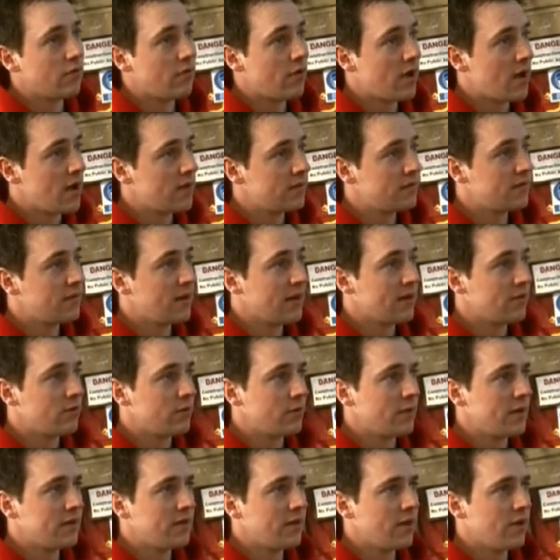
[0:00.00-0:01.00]
grand, second run
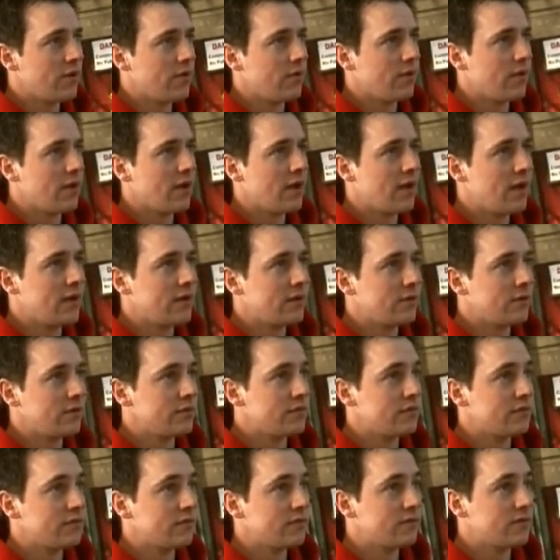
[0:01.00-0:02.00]
went out, and there was
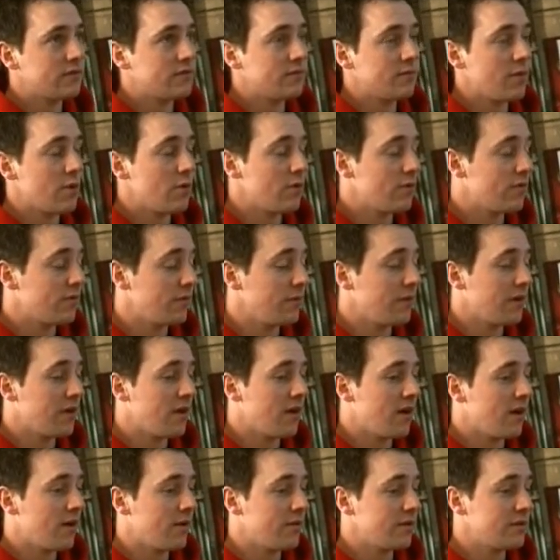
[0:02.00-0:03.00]
smoke from the
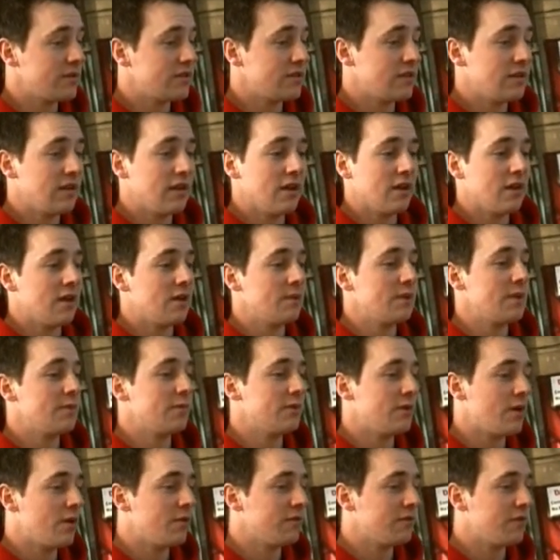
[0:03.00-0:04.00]
car, which I think a lot of people
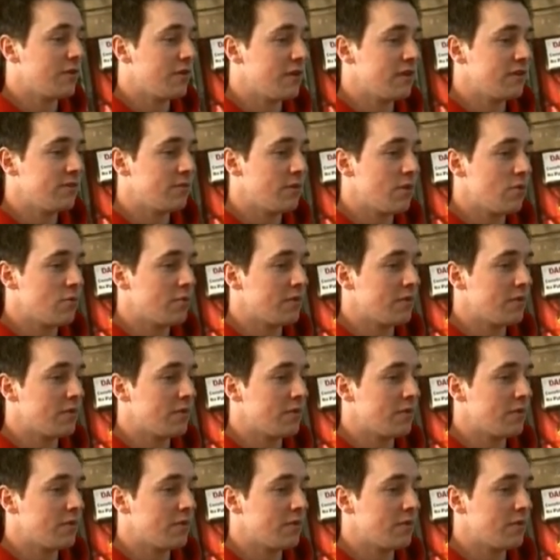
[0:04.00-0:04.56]
thought was tyre smoke,